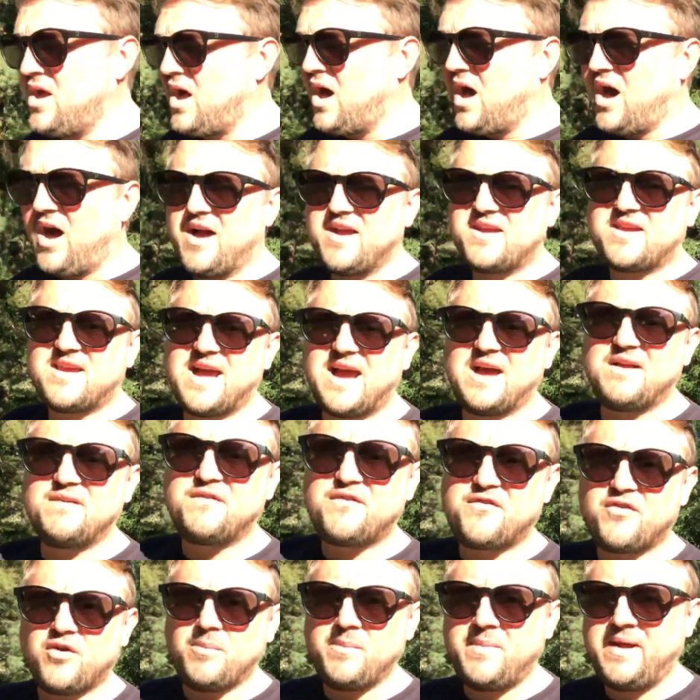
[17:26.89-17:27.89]
I can
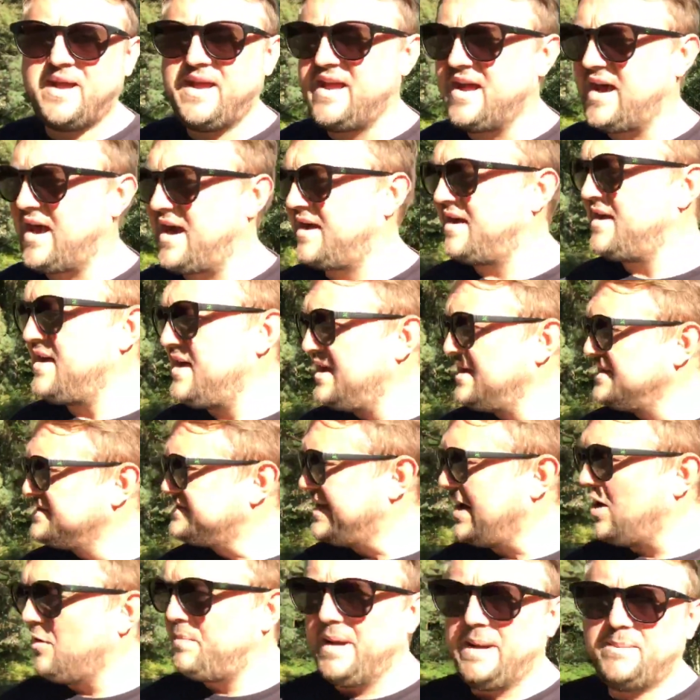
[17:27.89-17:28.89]
from here
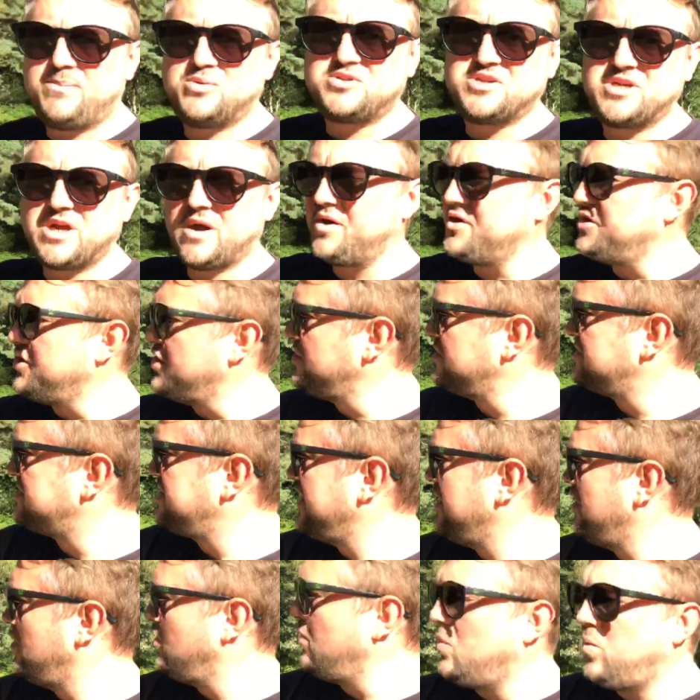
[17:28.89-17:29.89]
tell people to go and use
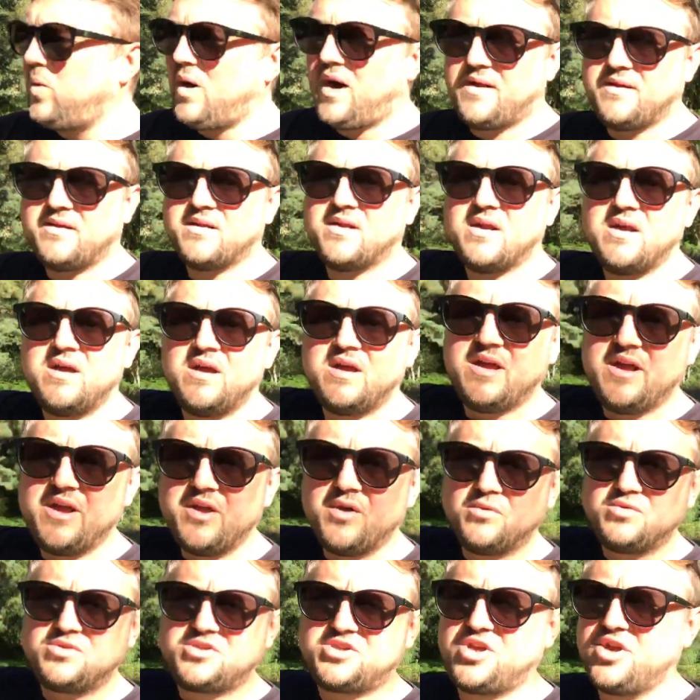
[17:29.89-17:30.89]
hill 1,
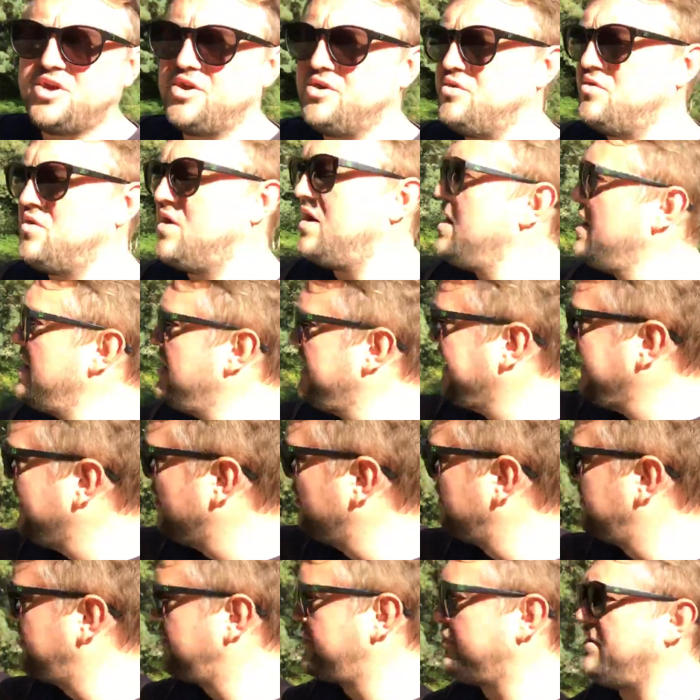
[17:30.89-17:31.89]
hill 2, hill
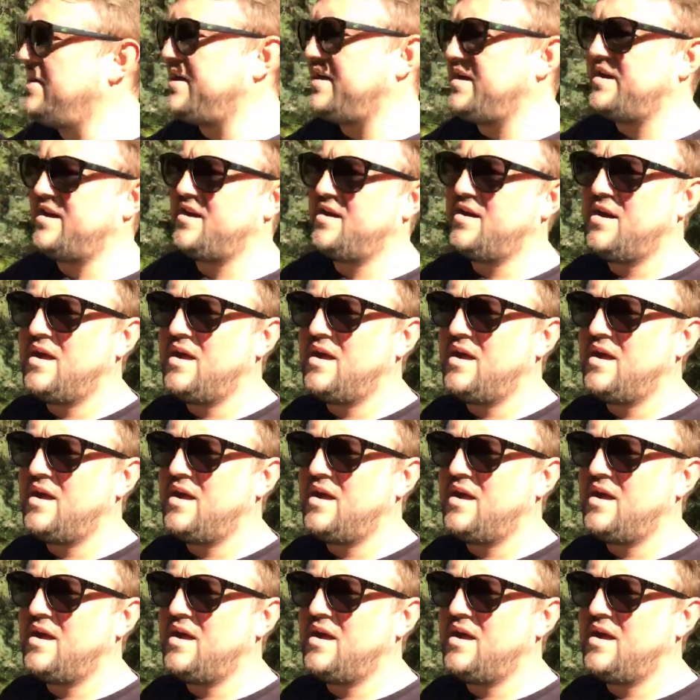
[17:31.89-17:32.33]
3.